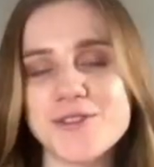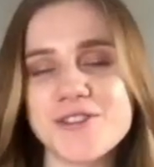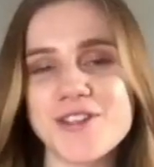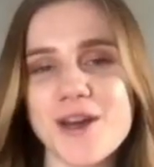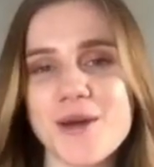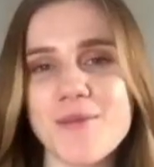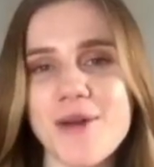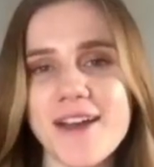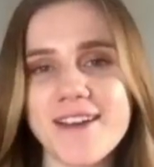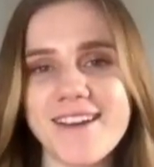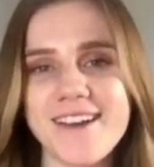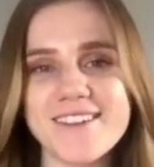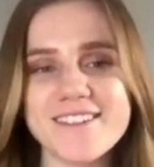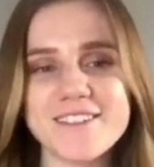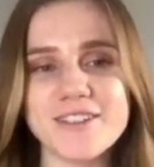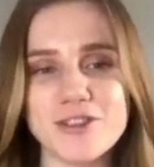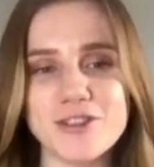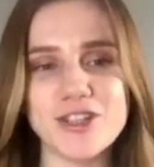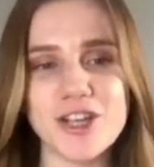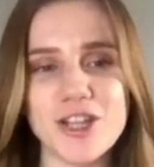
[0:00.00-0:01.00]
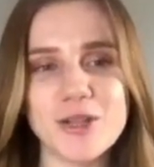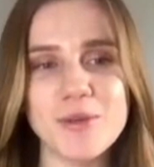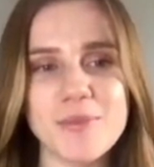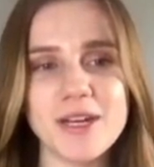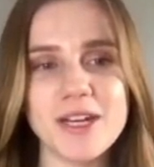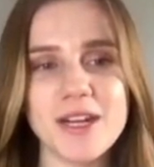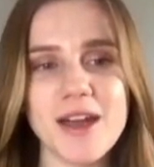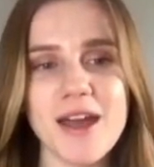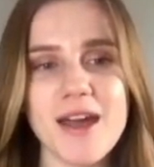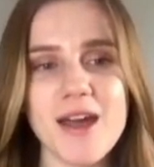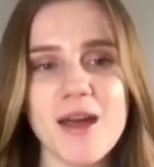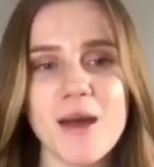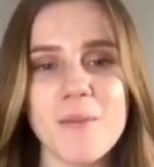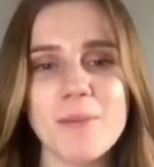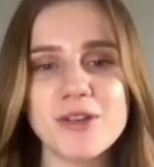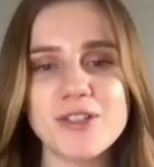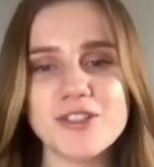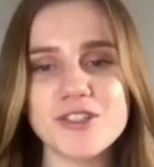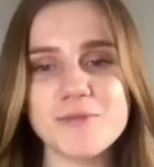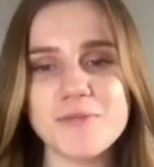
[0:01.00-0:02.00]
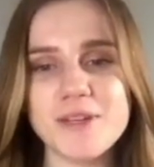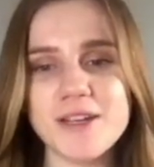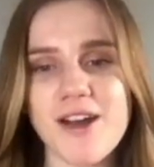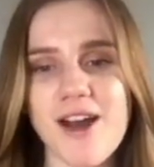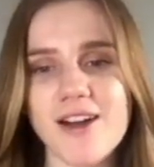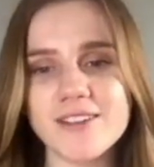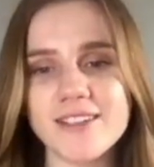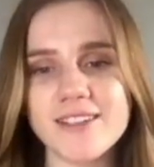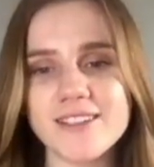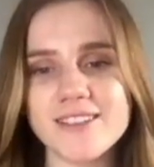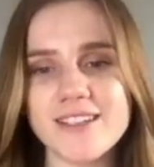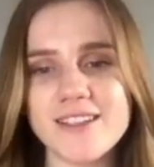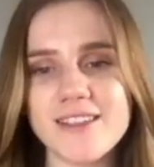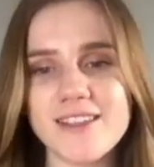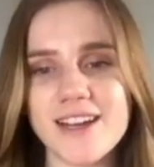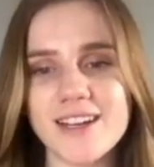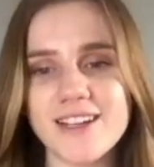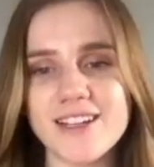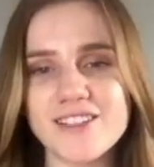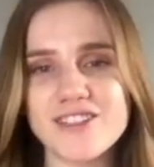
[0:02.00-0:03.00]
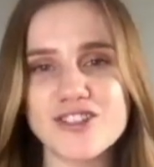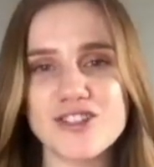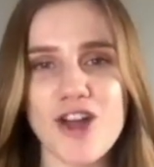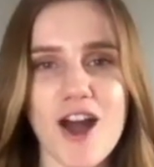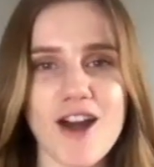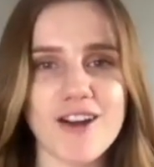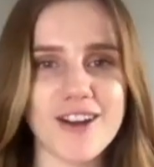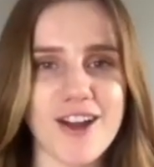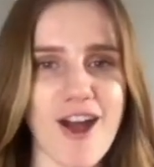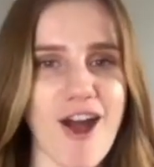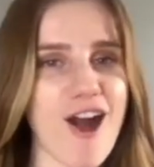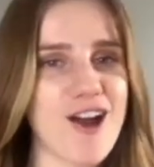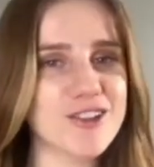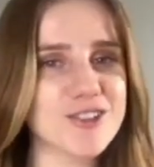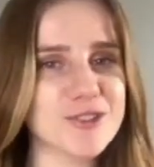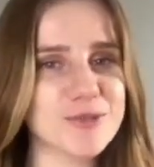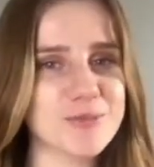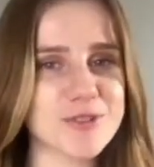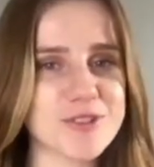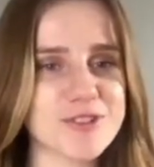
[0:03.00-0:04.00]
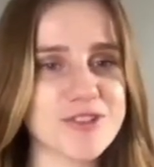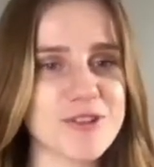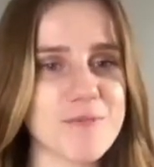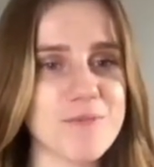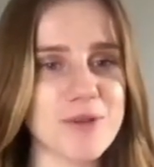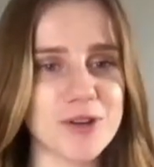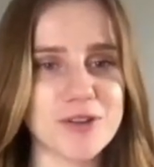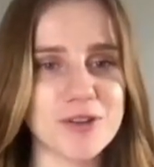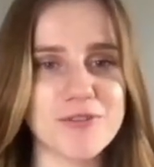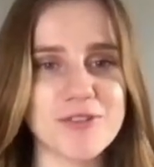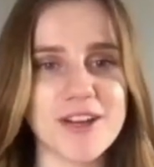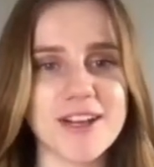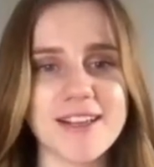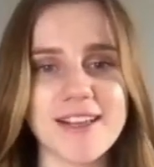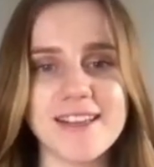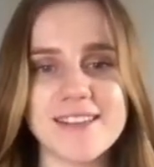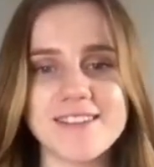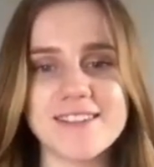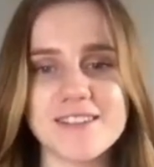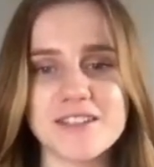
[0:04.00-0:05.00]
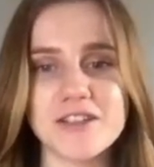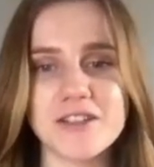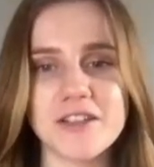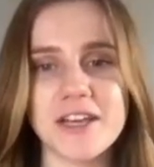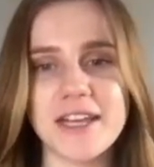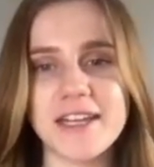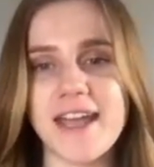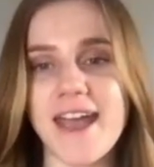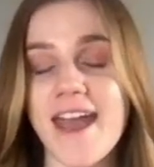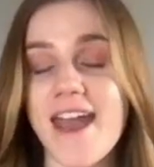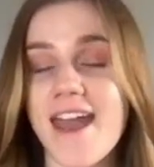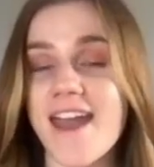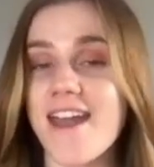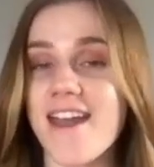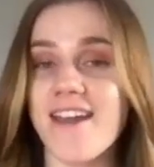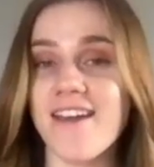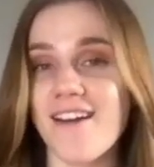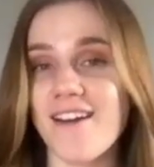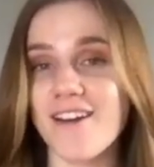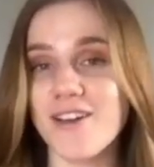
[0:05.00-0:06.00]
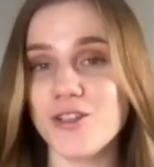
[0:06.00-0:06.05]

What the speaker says: them, I guess, a little bit, but just be cognizant that it's not 100% perfect. It's still an AI